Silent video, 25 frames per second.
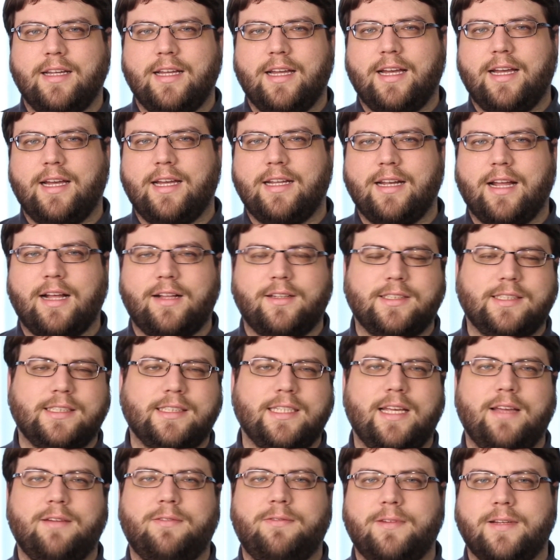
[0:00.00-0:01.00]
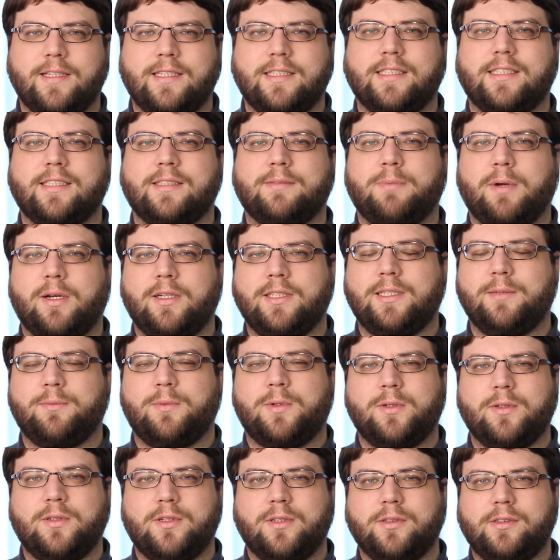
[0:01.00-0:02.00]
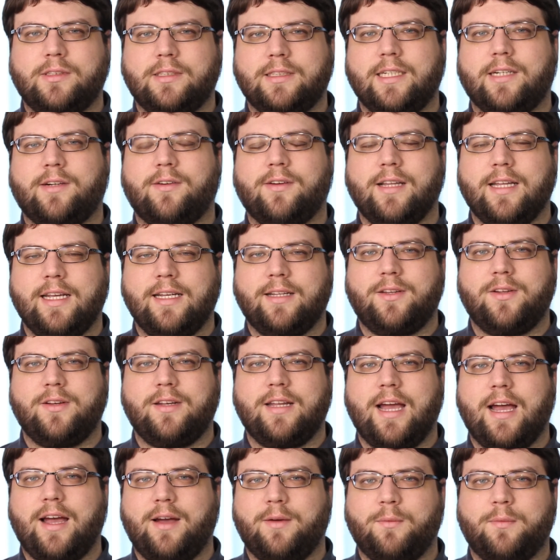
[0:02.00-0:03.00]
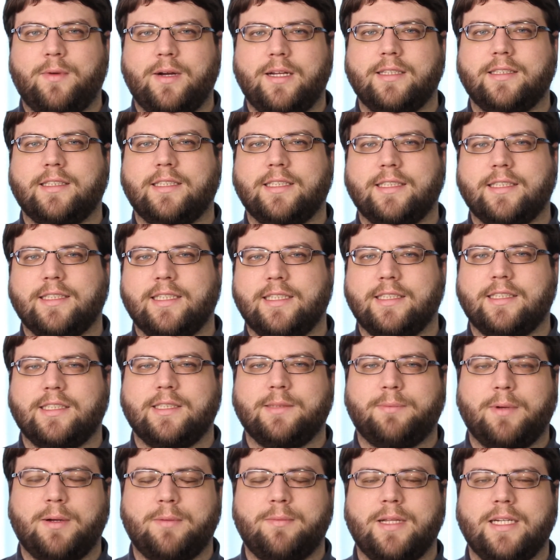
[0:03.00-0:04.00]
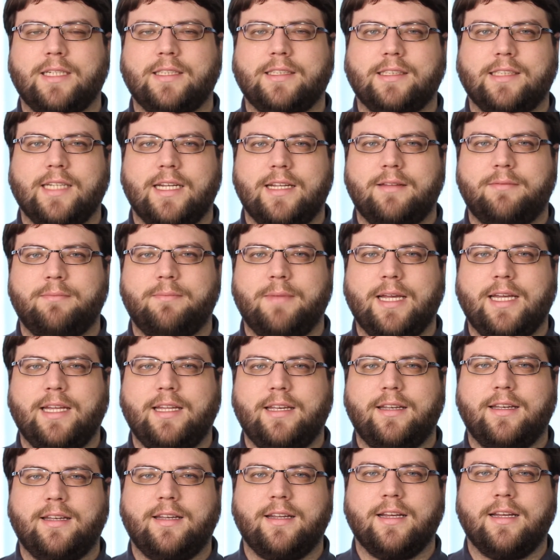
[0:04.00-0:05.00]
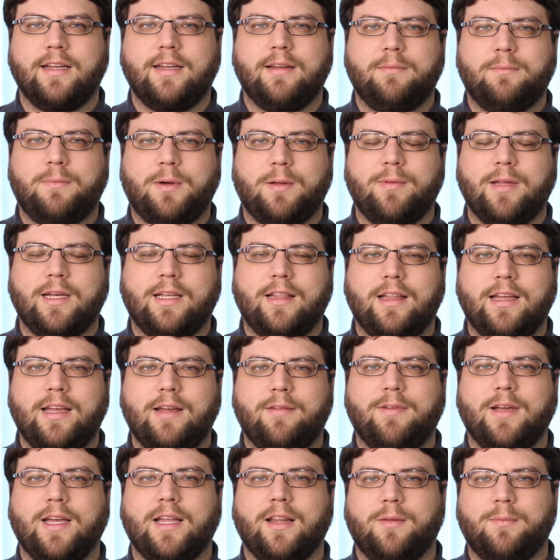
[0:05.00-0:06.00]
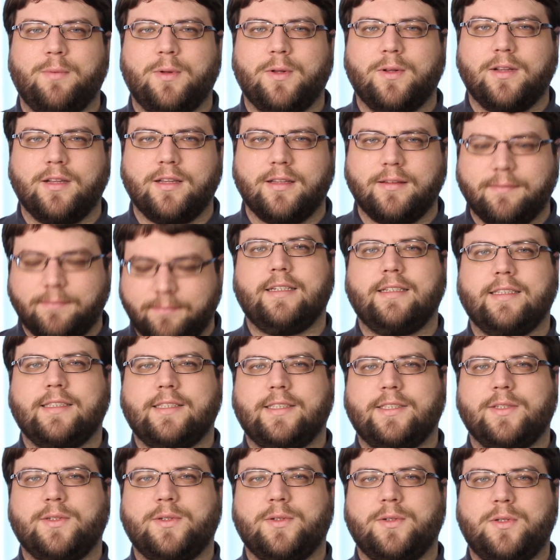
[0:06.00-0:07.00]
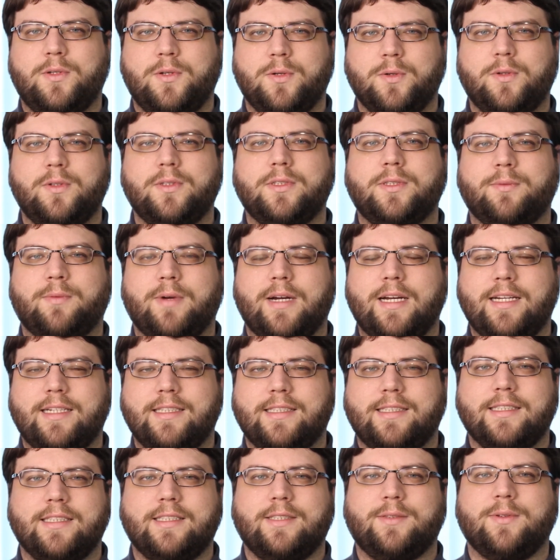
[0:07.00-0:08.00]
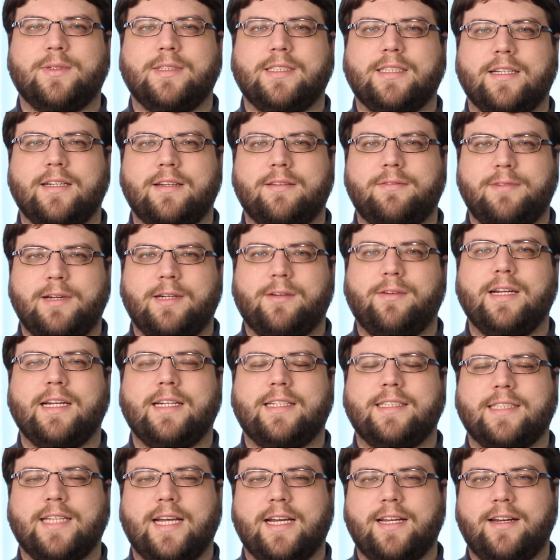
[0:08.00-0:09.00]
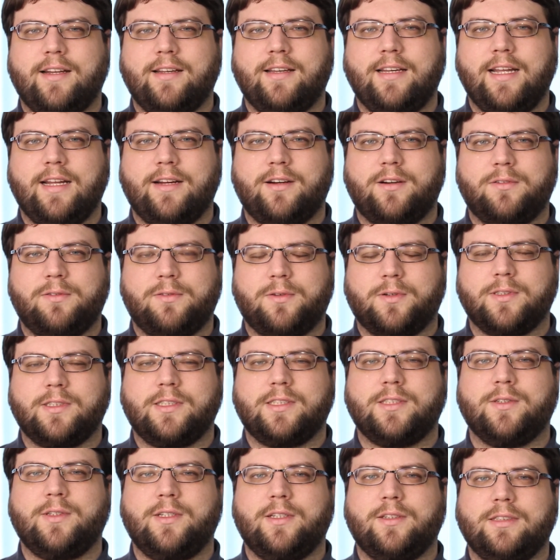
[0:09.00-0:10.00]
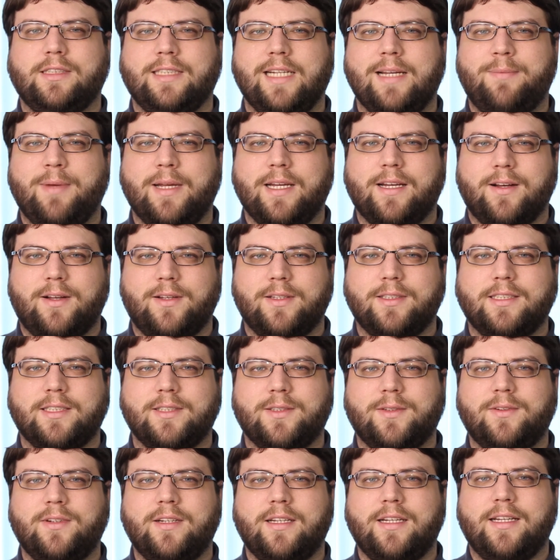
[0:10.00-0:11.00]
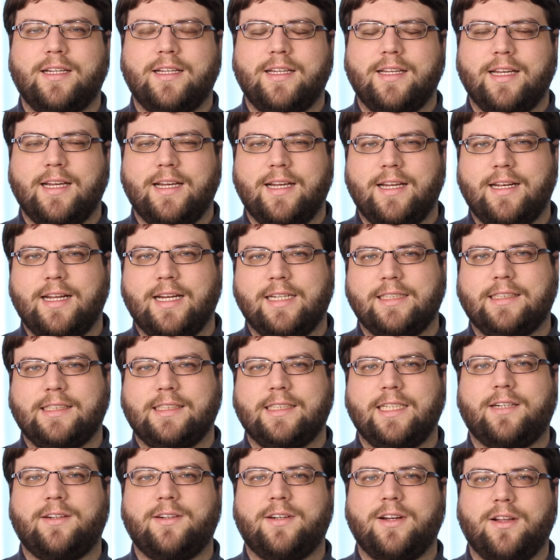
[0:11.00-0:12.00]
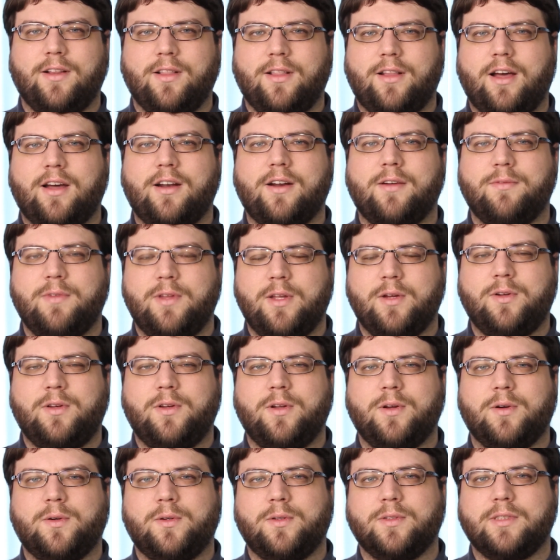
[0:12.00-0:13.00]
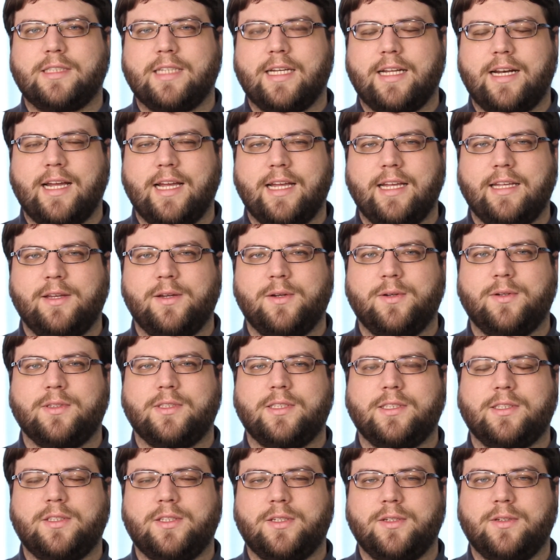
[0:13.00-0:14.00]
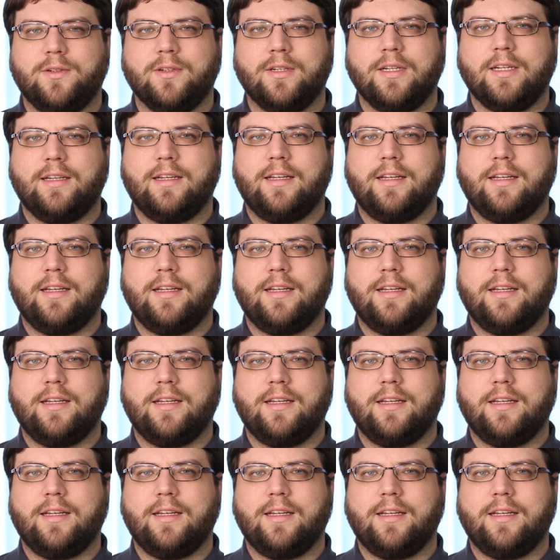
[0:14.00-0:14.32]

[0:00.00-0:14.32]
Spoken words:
And I'll see if it's possible to share a link to that once it's published and made publicly available. So tools-wise, this was a very exciting year for Studio JPIC also, and I shared a lot of new tools that I used to